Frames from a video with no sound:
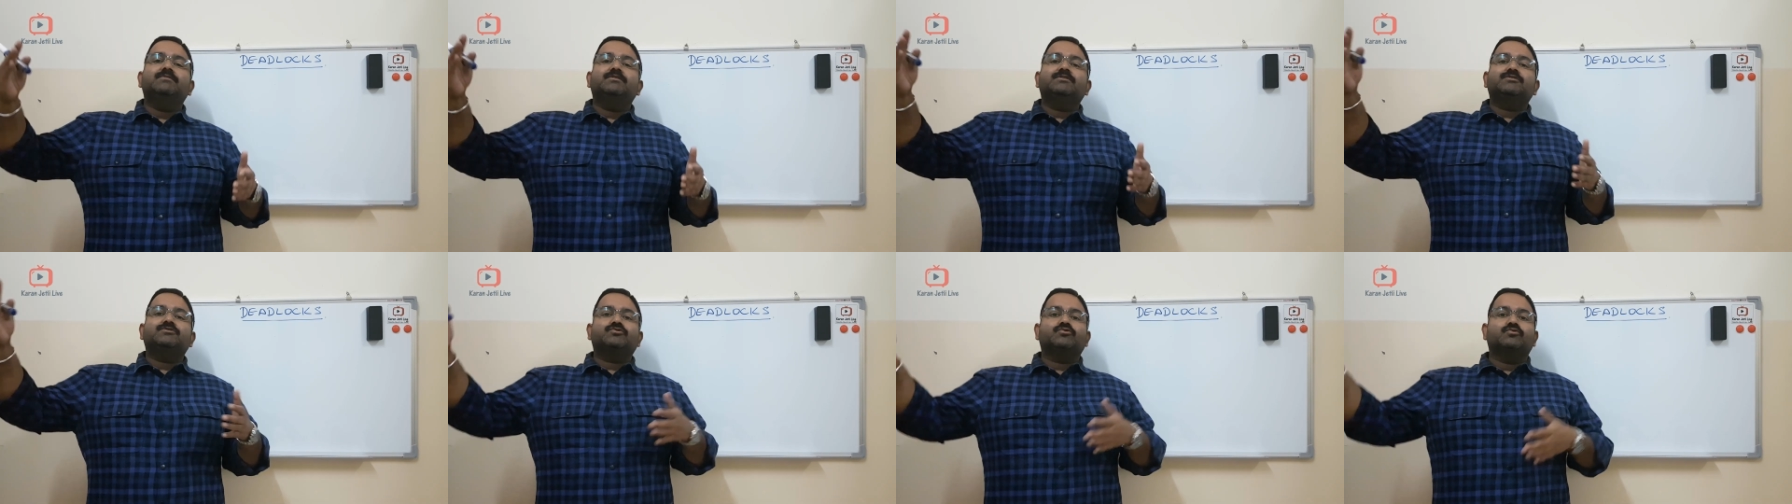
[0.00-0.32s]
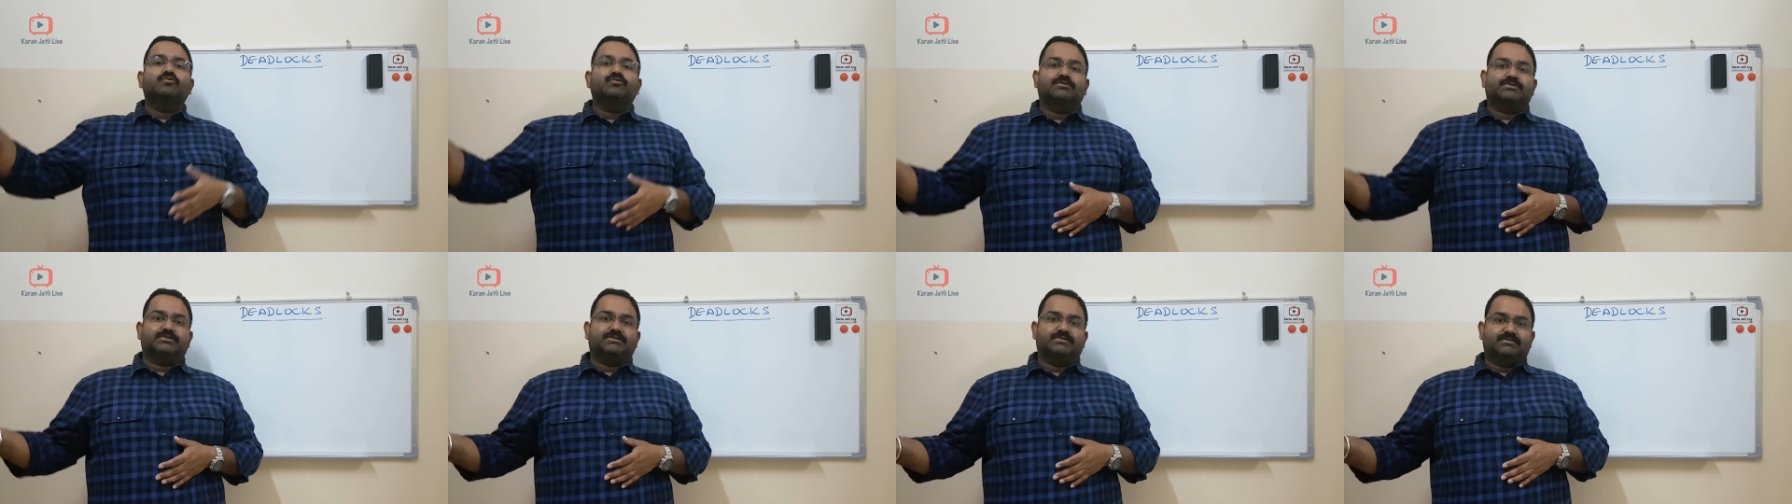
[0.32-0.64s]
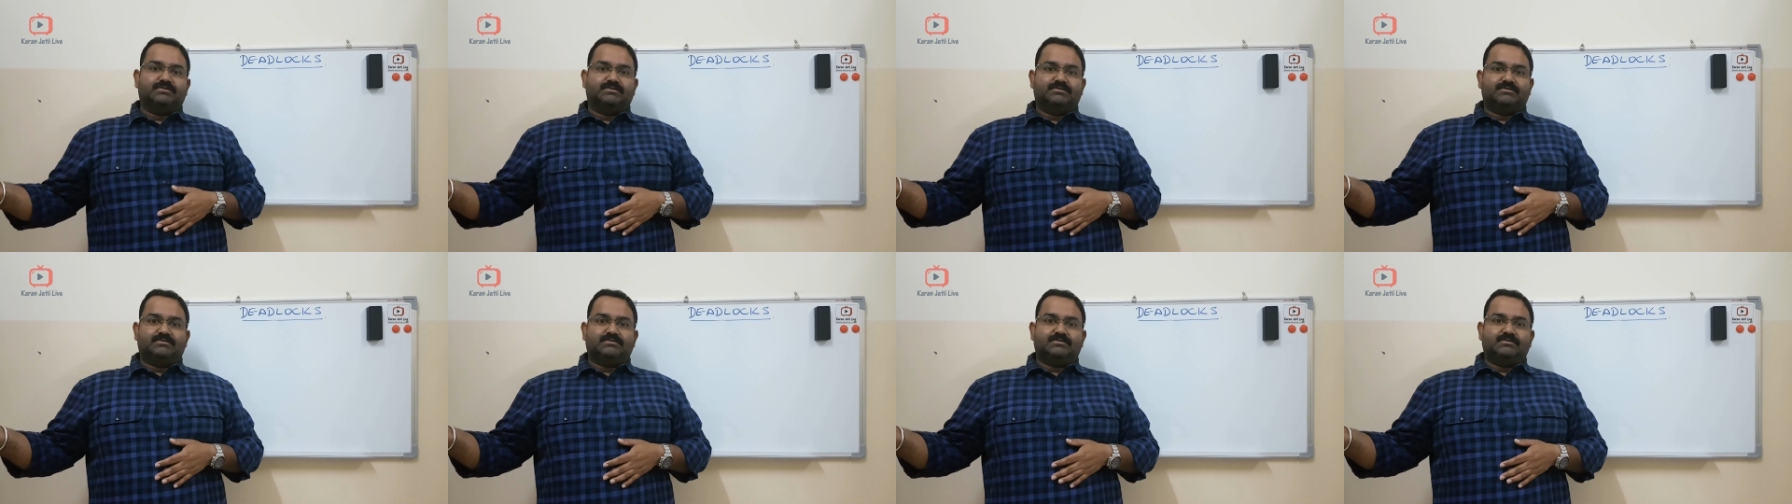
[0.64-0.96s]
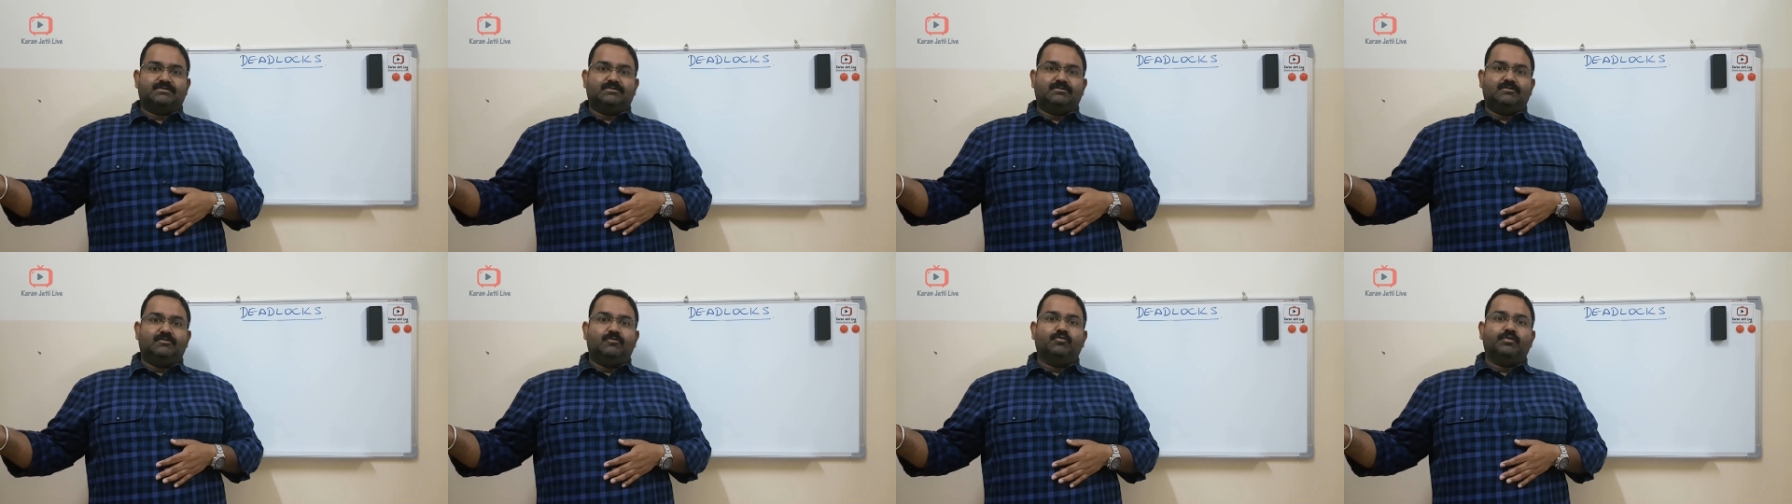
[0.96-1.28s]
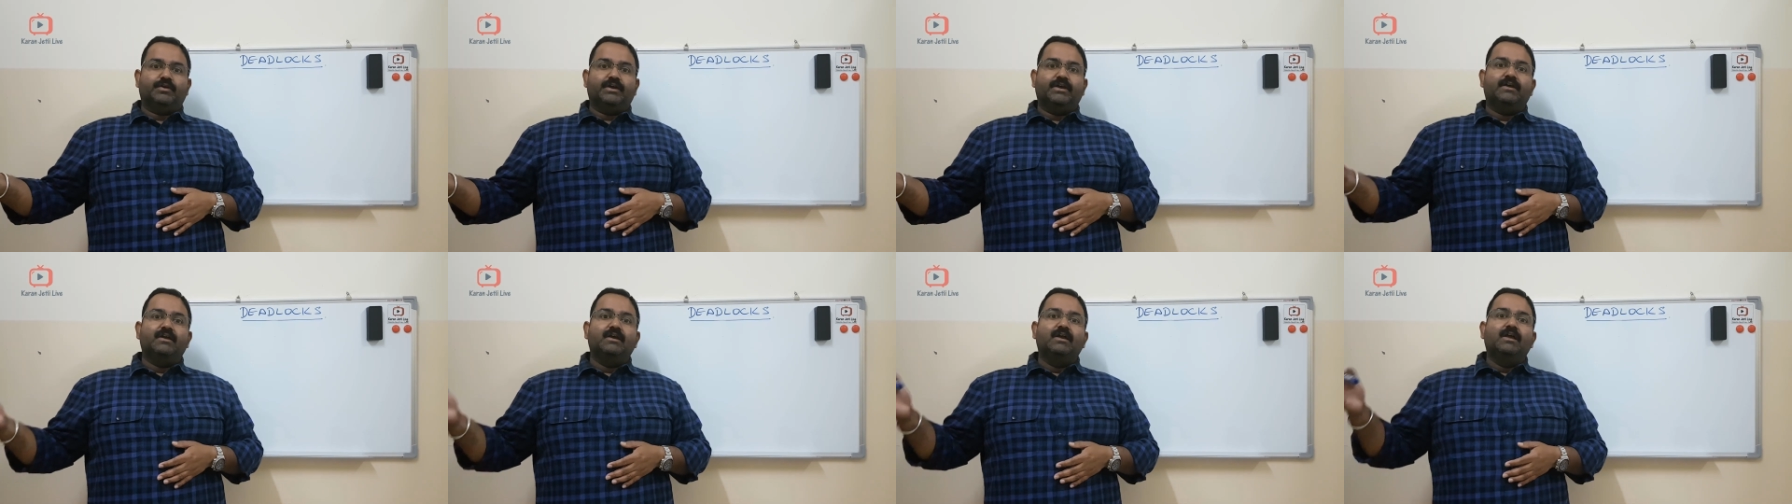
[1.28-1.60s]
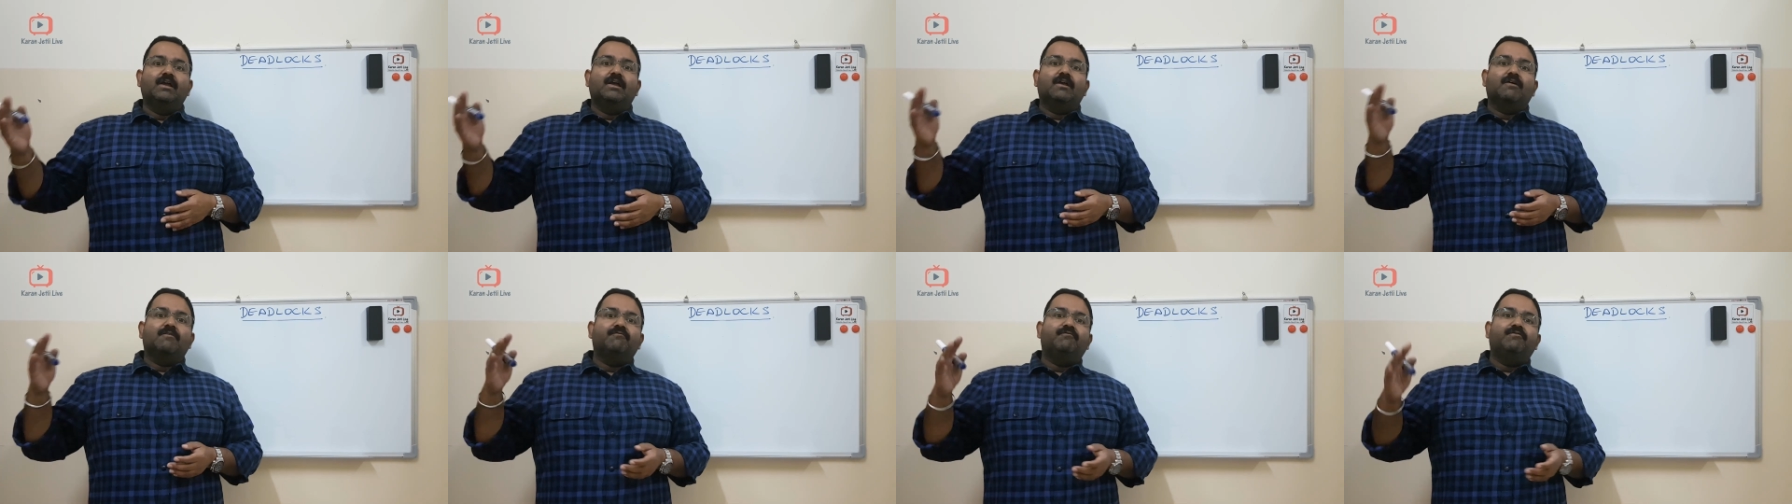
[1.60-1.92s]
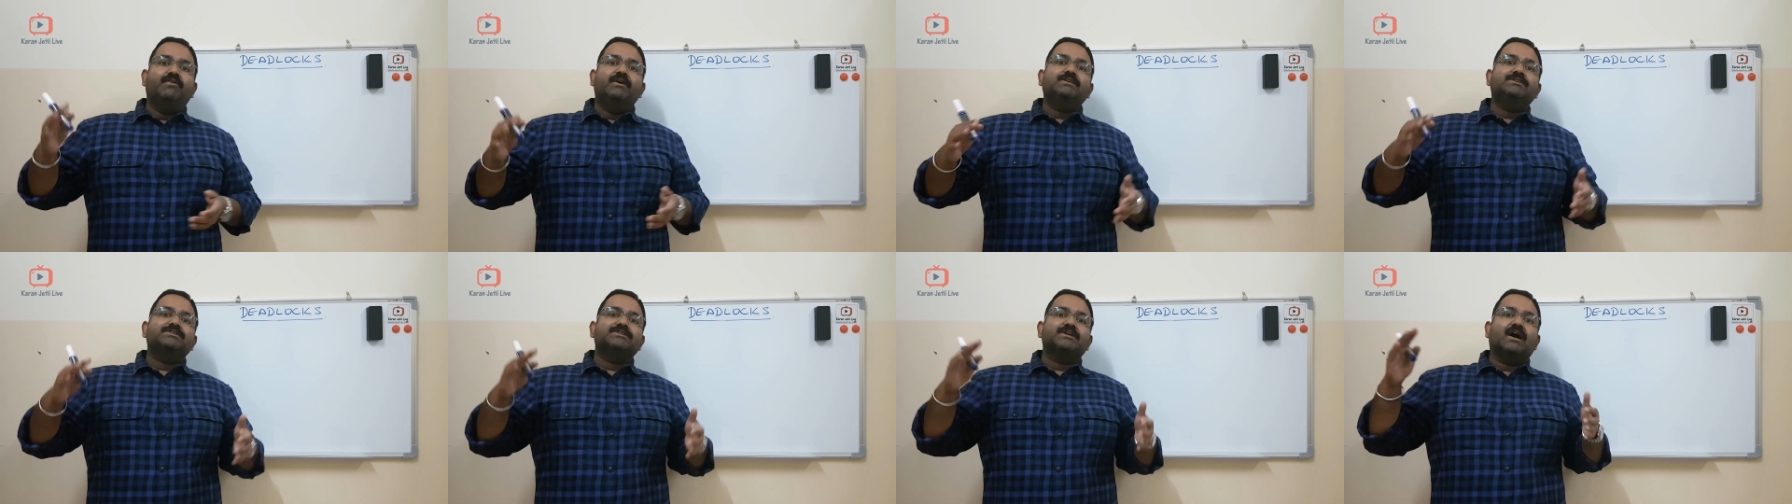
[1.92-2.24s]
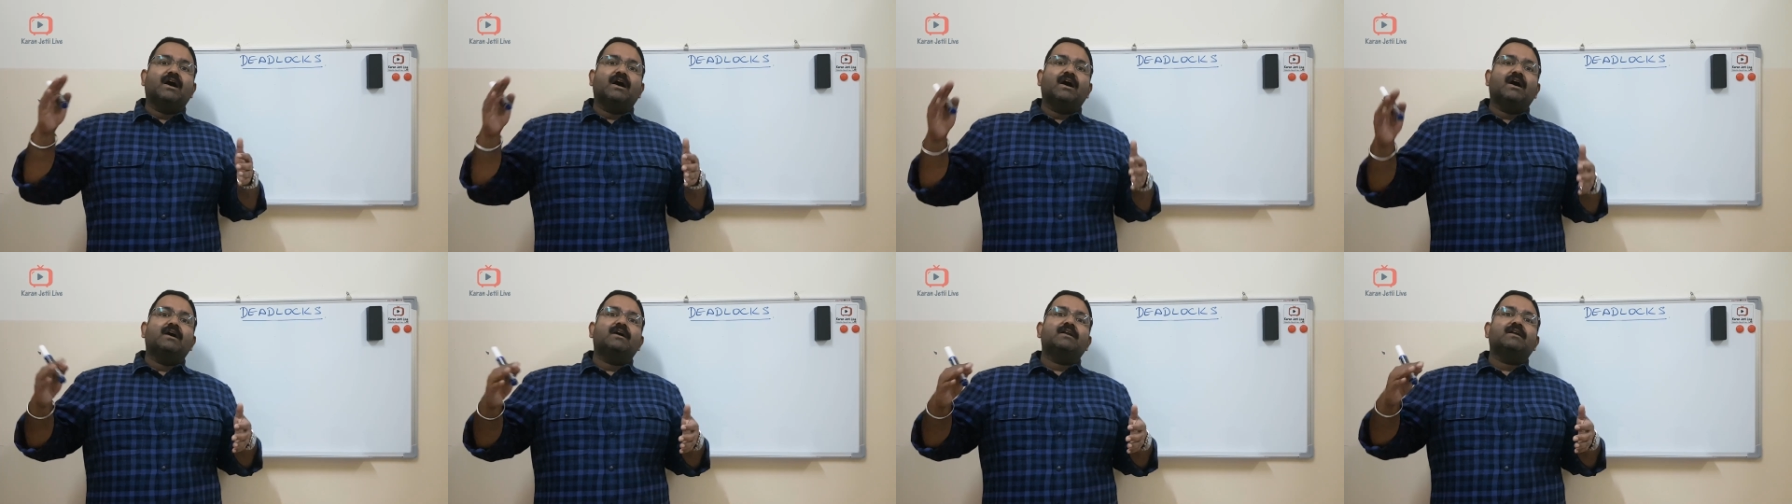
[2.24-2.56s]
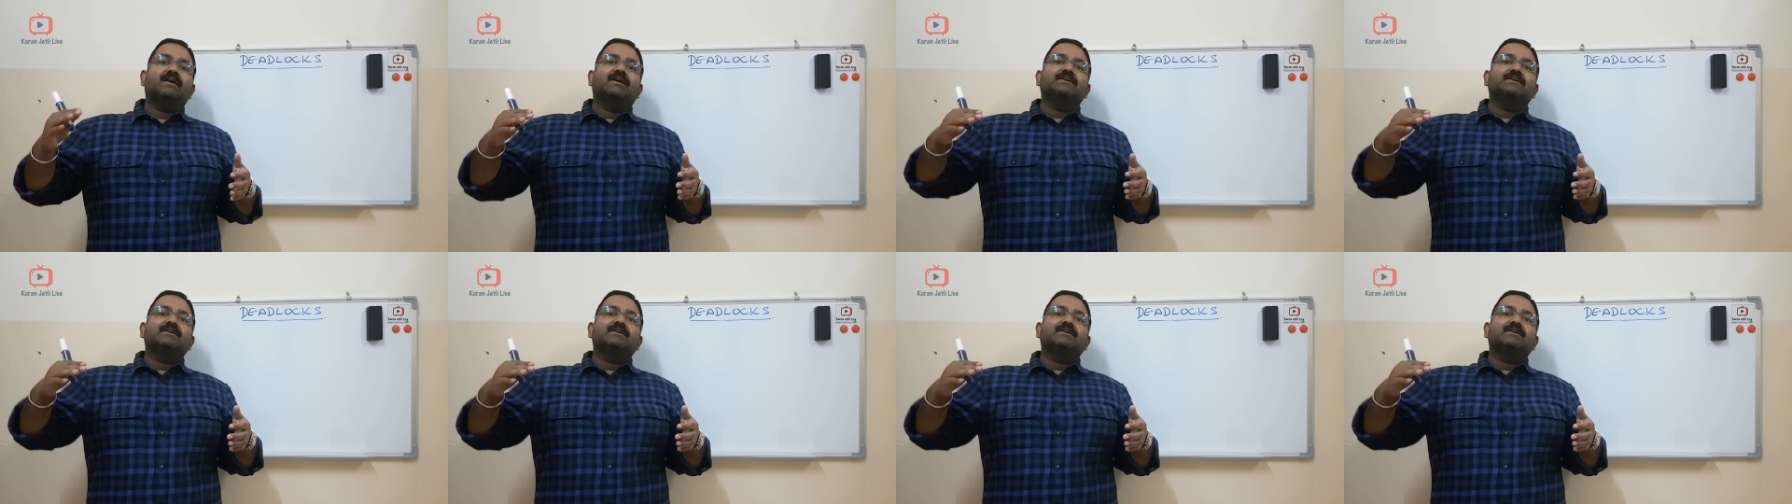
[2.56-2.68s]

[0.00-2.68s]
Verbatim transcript: resources okay which are